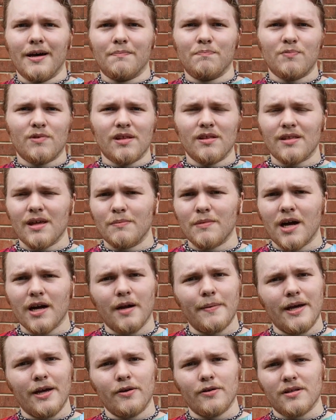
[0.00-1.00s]
since I'm not
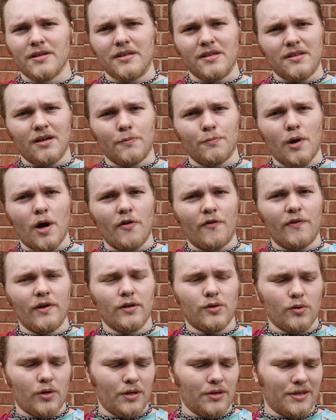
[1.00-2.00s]
going to be using this on private
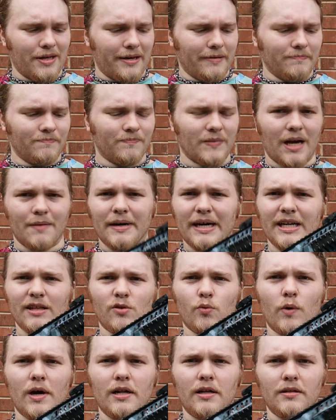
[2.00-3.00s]
fields or anything, I might as
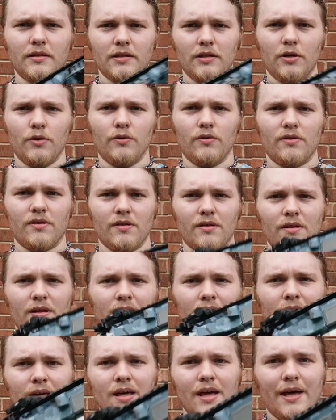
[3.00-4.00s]
well use
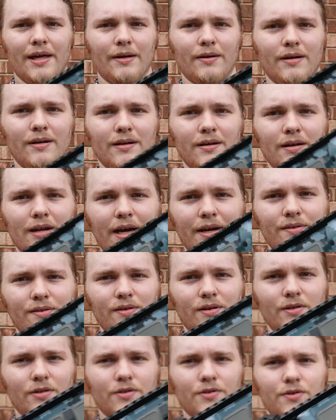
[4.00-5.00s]
a nice
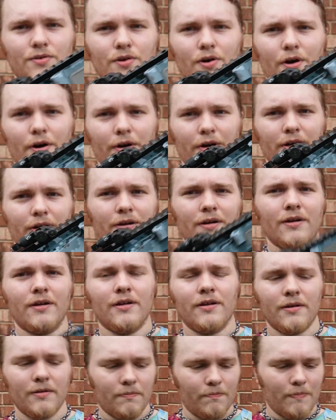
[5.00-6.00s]
dark
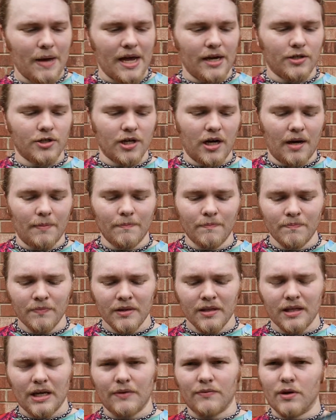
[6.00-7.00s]
paint job,
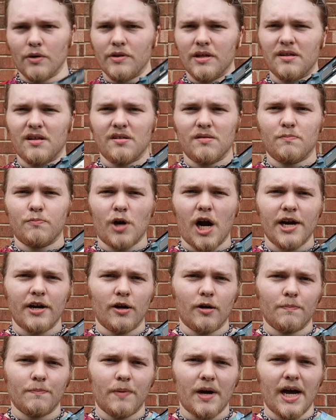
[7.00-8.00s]
even though this is
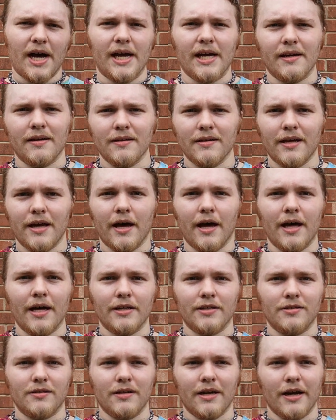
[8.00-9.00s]
brighter by
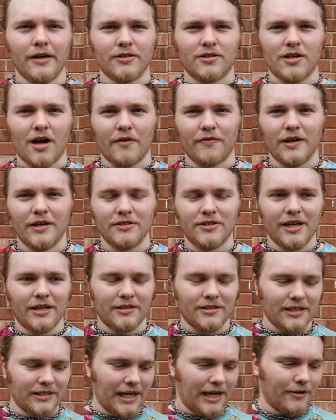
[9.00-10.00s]
Airsoft and Gel
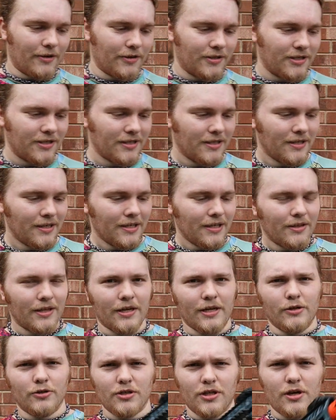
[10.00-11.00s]
standards
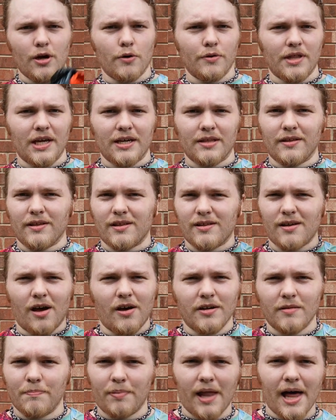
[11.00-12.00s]
that usually go with like the
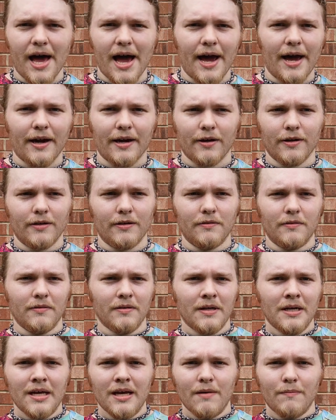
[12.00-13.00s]
solid black and
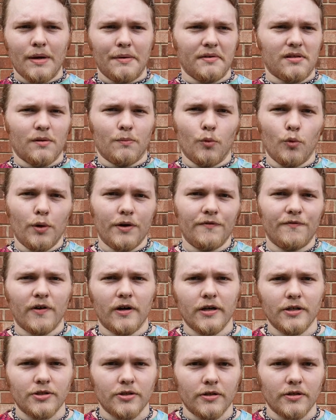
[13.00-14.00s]
maybe some wood
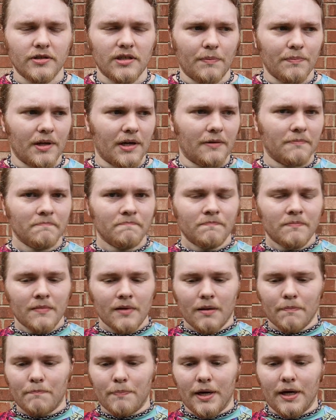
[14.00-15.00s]
furniture or something.
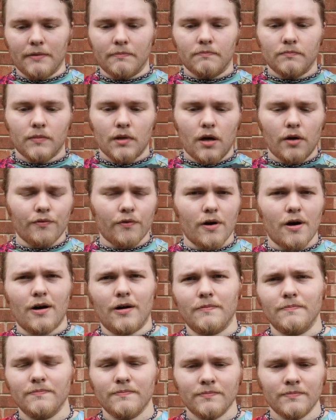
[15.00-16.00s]
But overall,